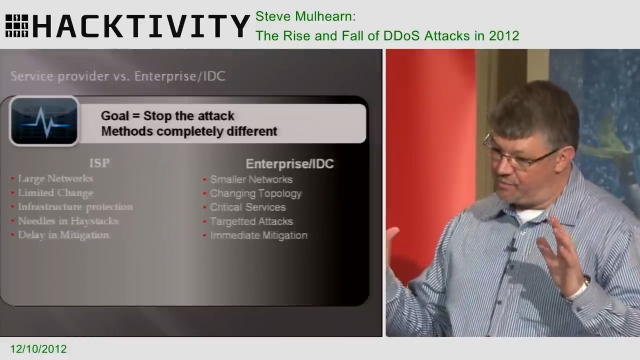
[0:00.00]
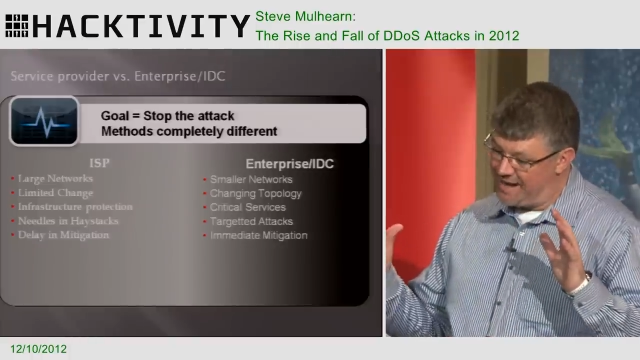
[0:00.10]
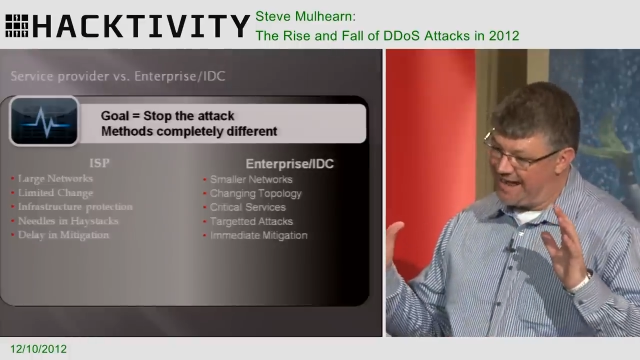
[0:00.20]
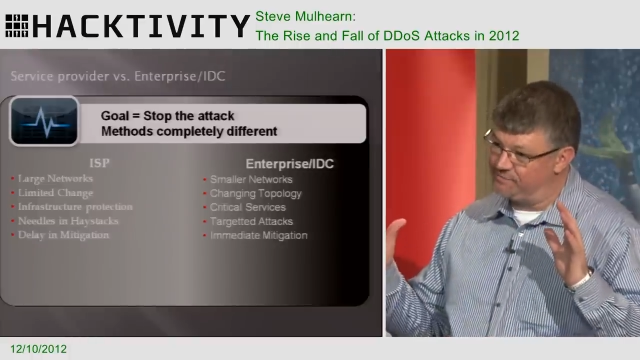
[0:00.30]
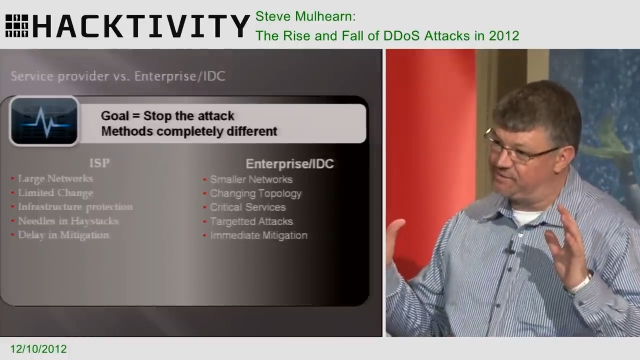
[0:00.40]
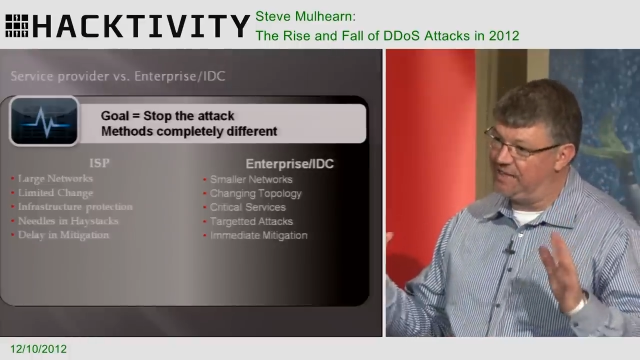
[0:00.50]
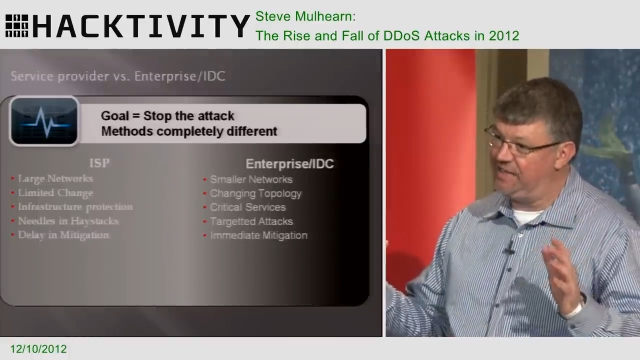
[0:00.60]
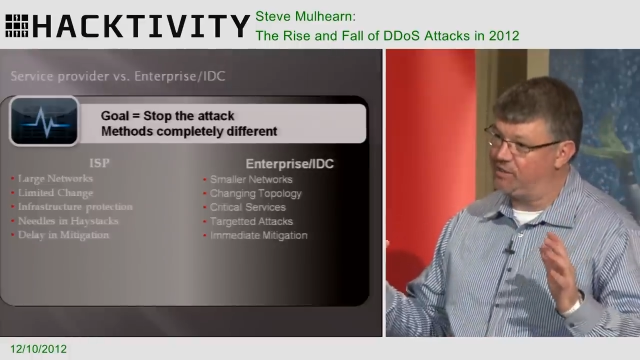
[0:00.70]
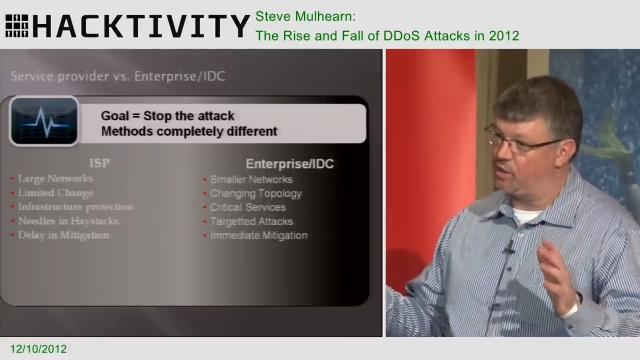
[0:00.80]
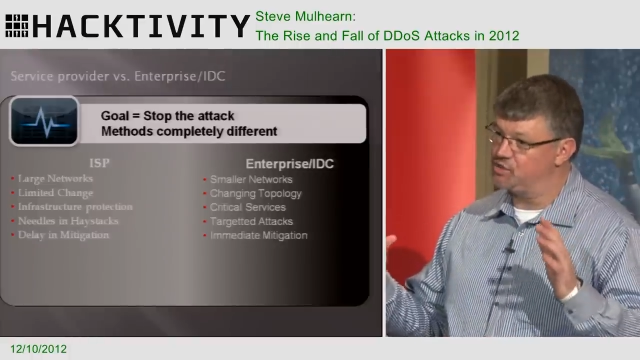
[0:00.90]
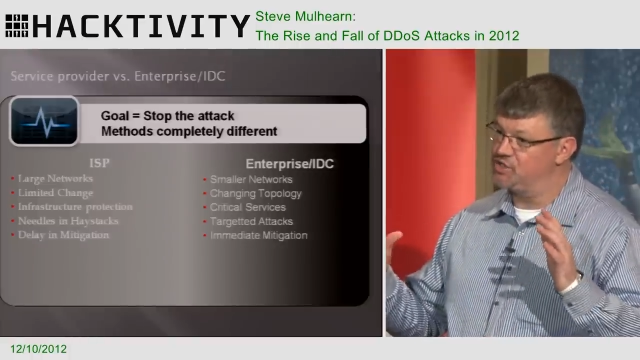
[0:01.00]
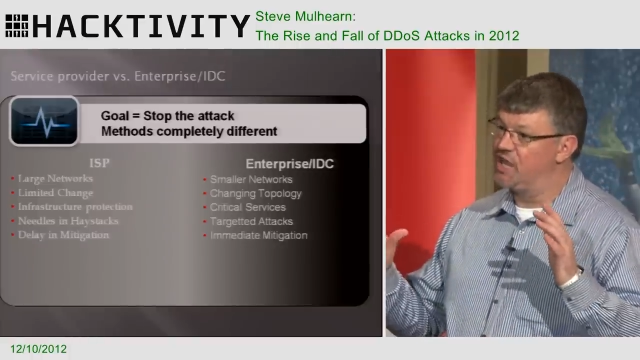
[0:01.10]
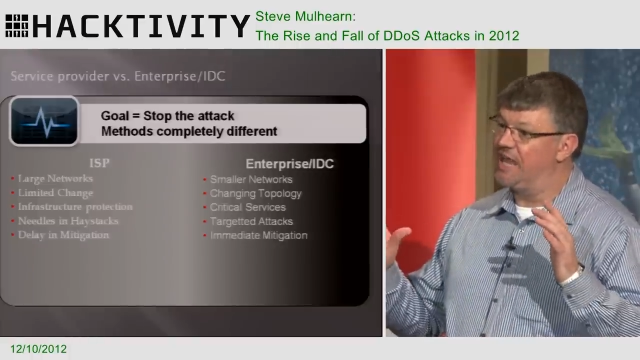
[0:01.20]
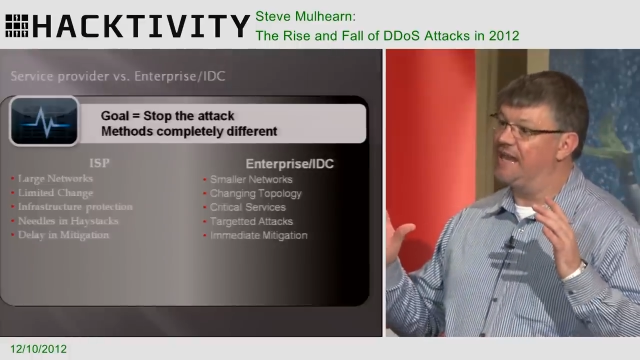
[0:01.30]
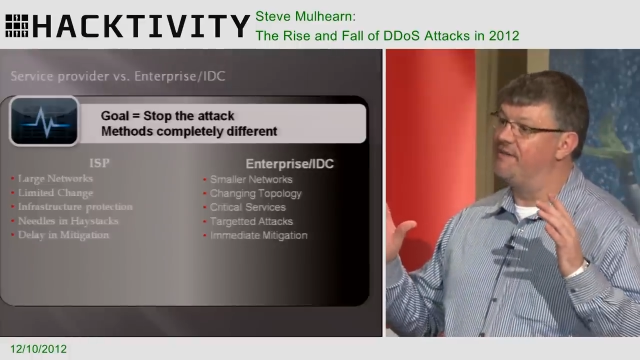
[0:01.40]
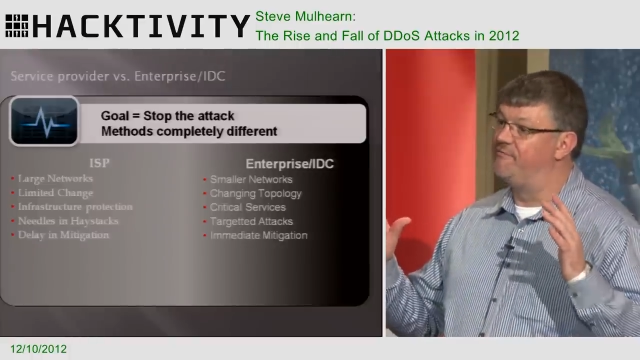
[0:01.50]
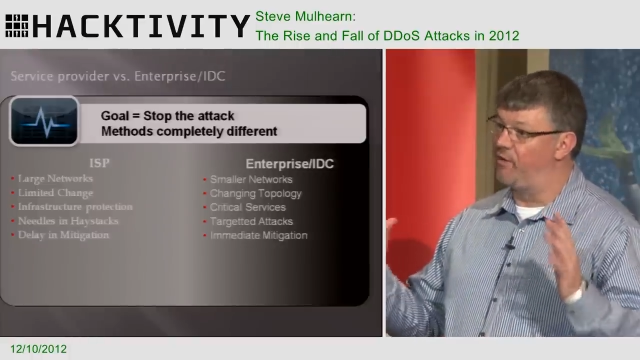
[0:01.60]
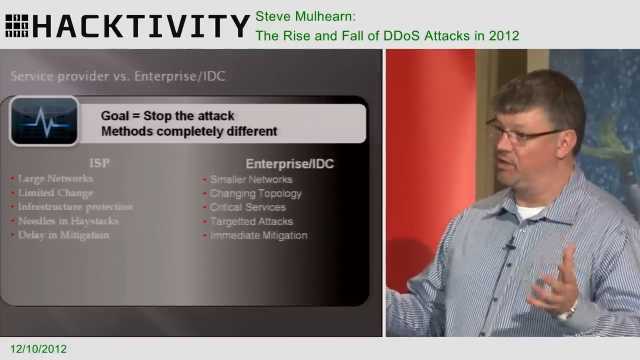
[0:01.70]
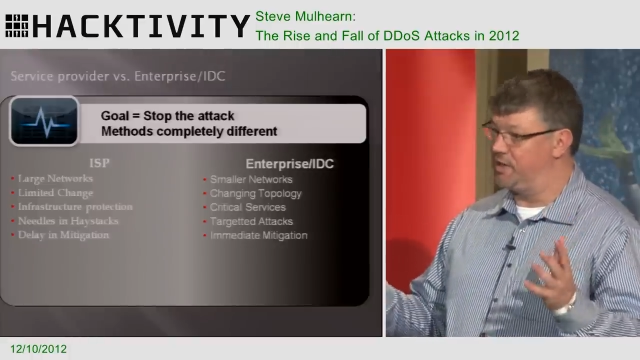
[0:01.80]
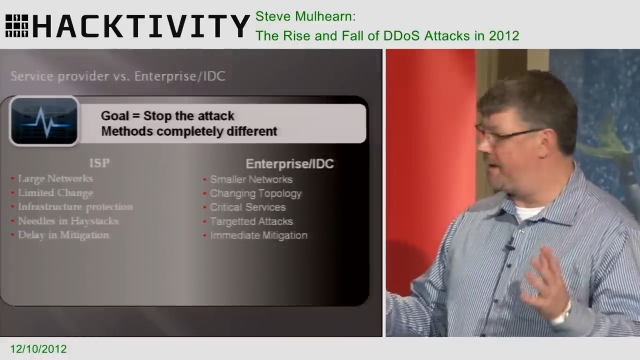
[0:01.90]
around DDoS in a
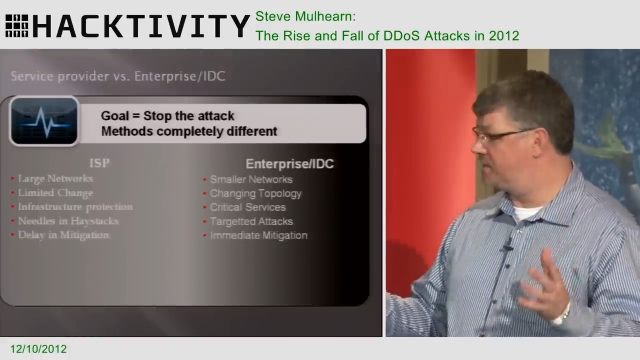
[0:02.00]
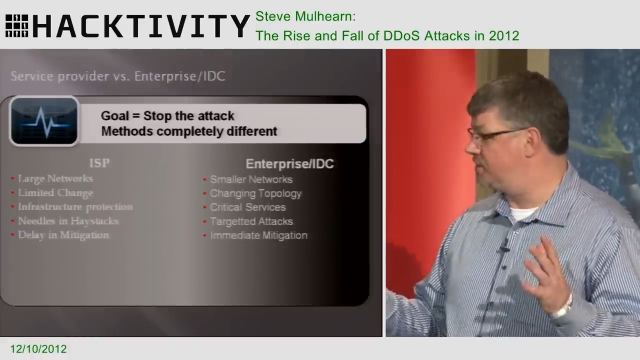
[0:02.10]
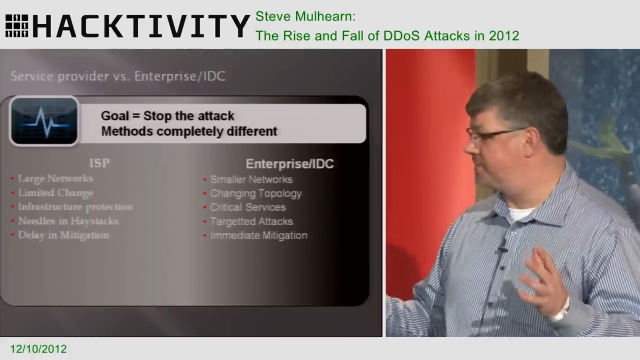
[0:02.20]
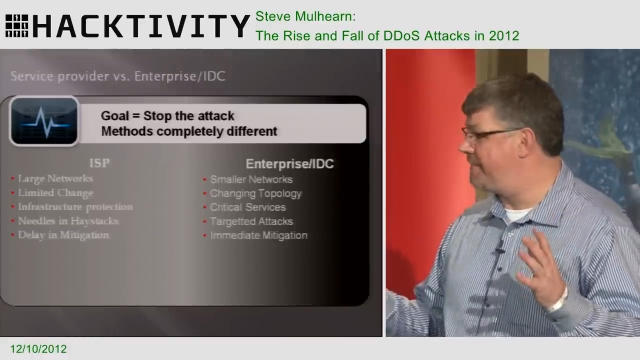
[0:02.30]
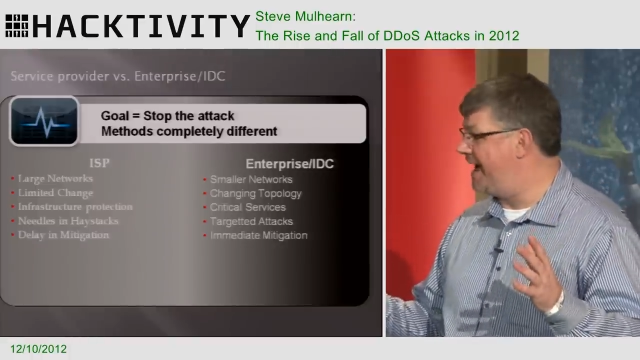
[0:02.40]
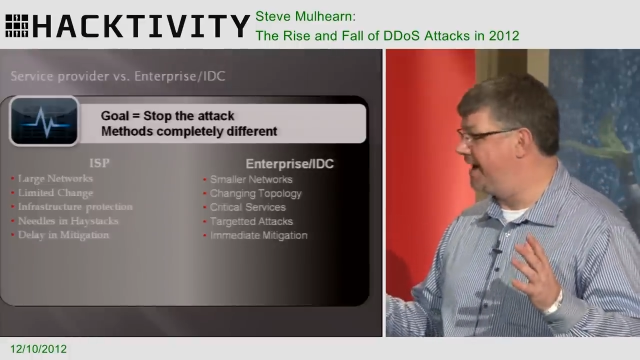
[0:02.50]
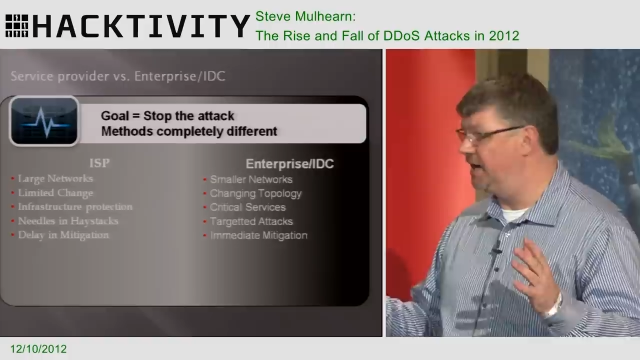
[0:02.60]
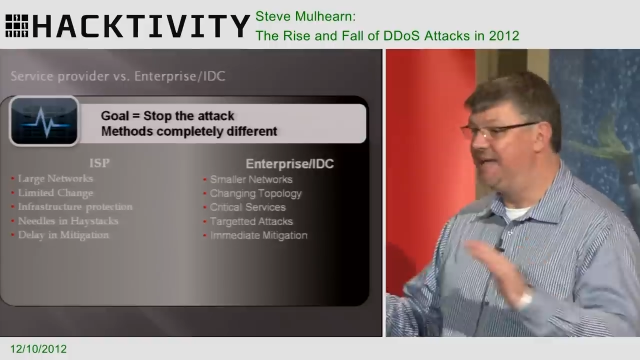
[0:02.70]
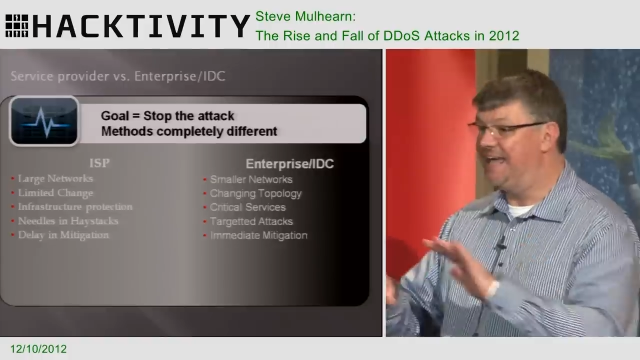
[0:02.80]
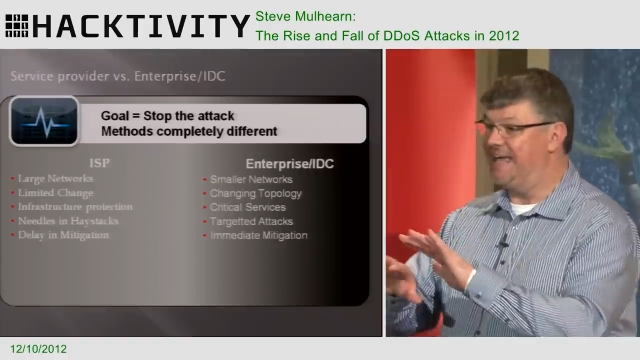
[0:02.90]
volumetric manner.